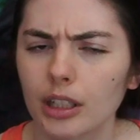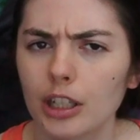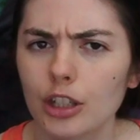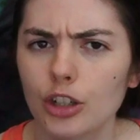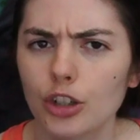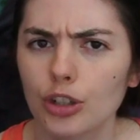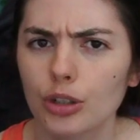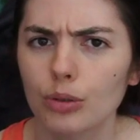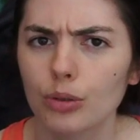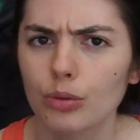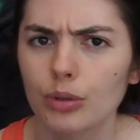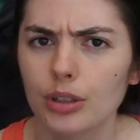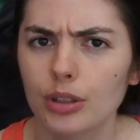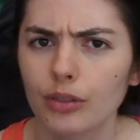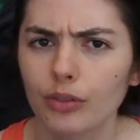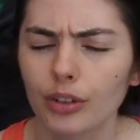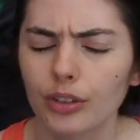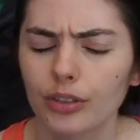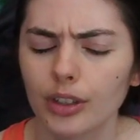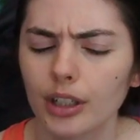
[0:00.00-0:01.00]
issues,
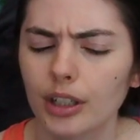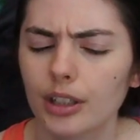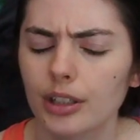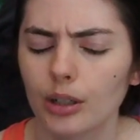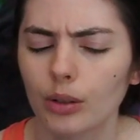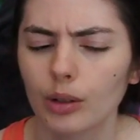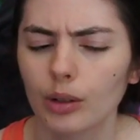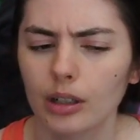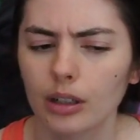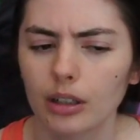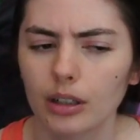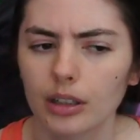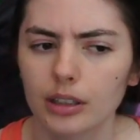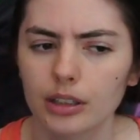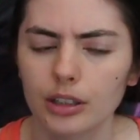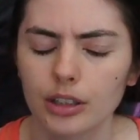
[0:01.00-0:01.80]
different things going on.